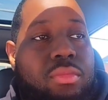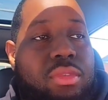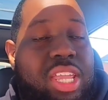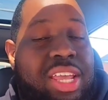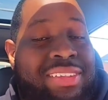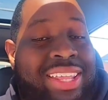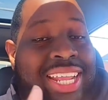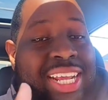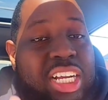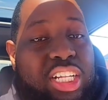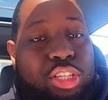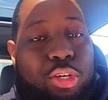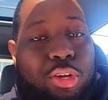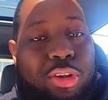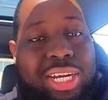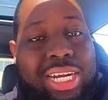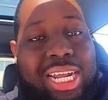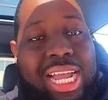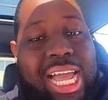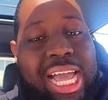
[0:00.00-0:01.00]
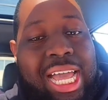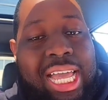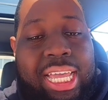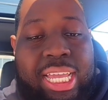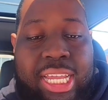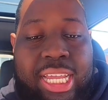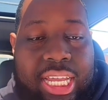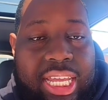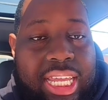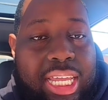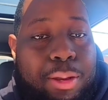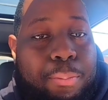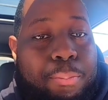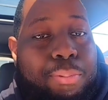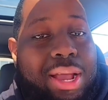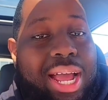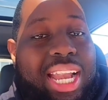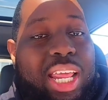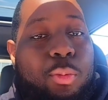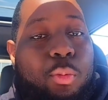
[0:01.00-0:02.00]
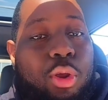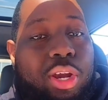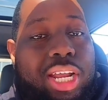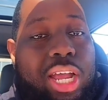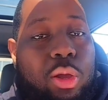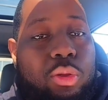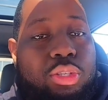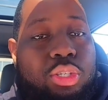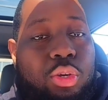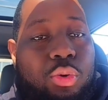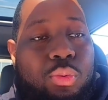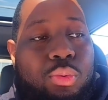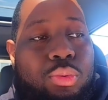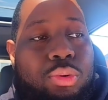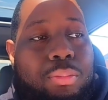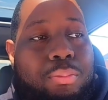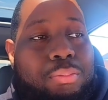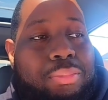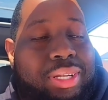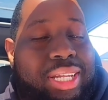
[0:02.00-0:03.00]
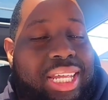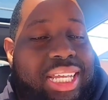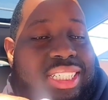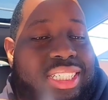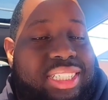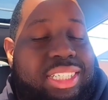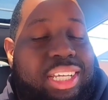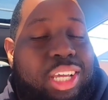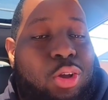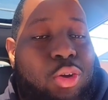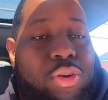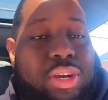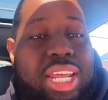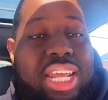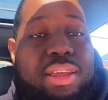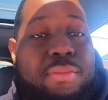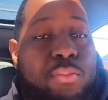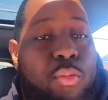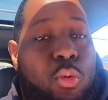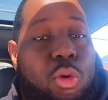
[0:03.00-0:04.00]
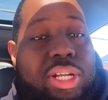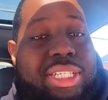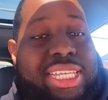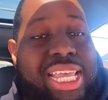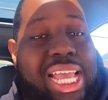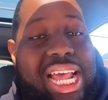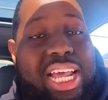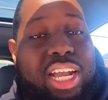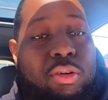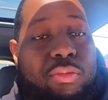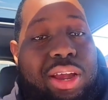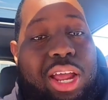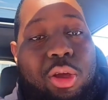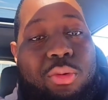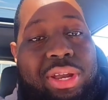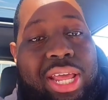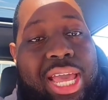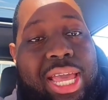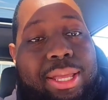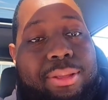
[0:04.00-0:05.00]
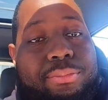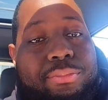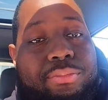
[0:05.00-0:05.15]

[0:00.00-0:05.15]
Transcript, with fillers: If they get a third guy, he'll probably work out too, but they still need more talent around that.